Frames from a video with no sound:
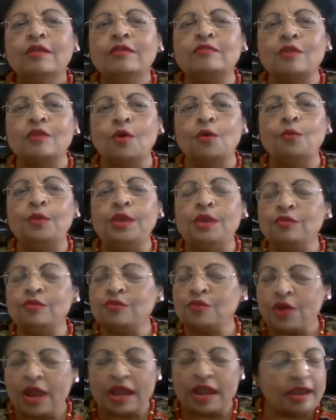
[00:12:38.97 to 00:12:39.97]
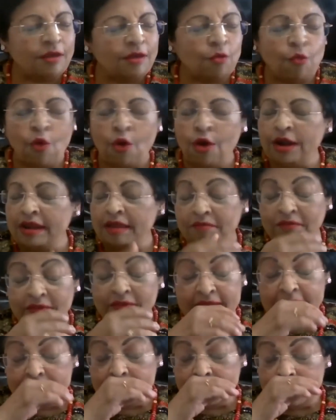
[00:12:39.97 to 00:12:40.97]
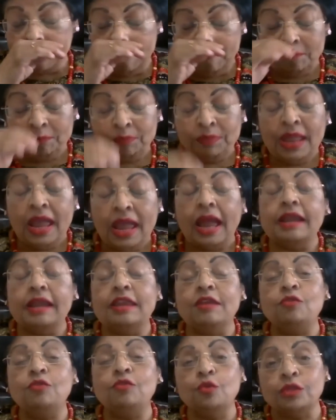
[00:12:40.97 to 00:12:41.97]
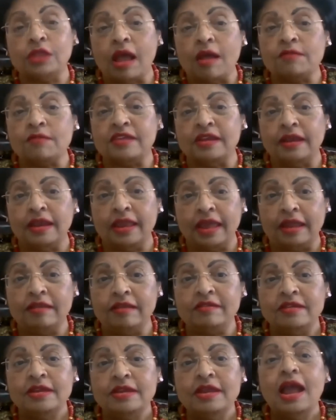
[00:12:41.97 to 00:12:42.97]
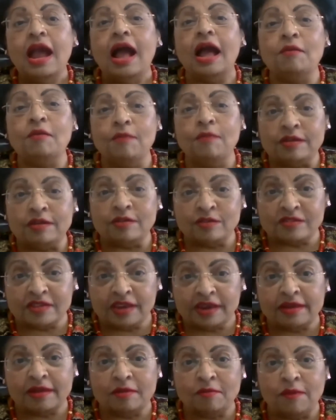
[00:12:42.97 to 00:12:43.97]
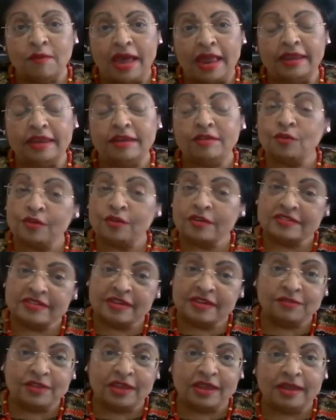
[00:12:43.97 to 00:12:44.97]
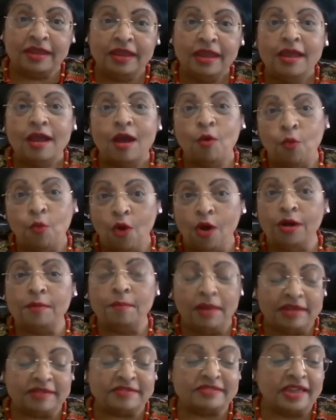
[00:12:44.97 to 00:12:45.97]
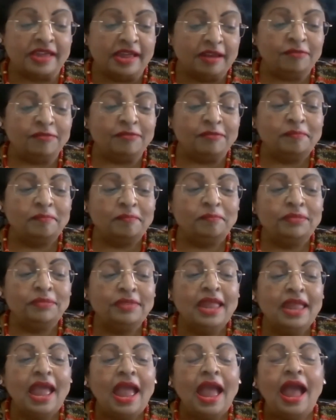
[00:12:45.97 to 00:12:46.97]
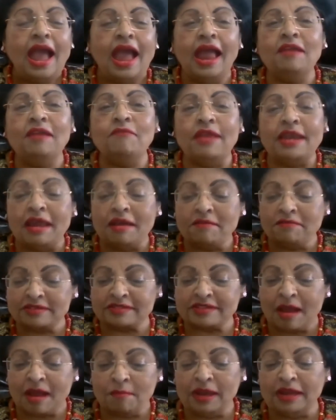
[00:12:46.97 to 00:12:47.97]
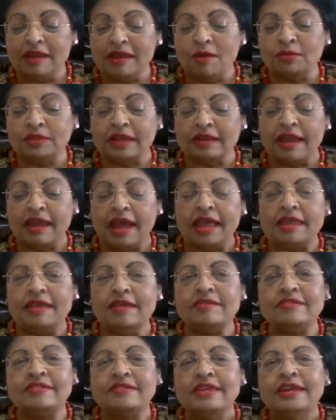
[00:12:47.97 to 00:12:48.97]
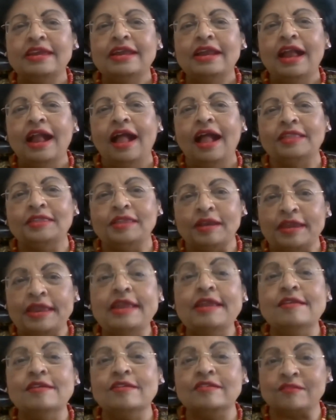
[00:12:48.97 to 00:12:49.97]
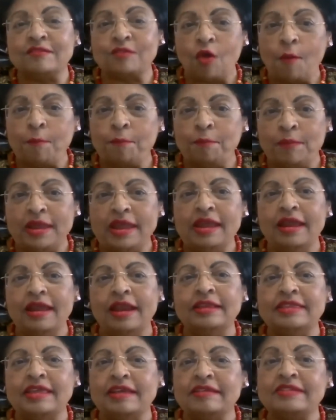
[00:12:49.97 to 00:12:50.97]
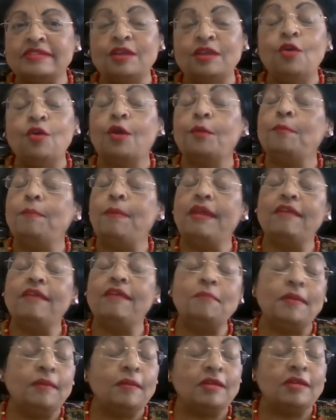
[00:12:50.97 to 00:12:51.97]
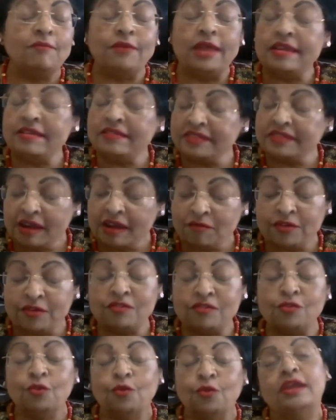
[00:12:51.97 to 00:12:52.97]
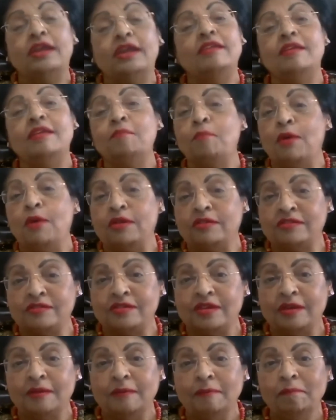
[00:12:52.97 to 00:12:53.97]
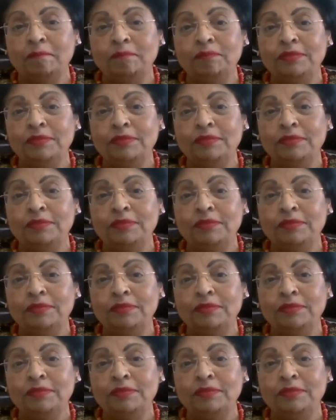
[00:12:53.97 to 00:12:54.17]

So we used to get an award every year. And in 2008, I went to Silicon Valley to receive the award myself. And when I was coming down the dais, the leaders stopped me and they said, you are very, very selfish doing it in Boston.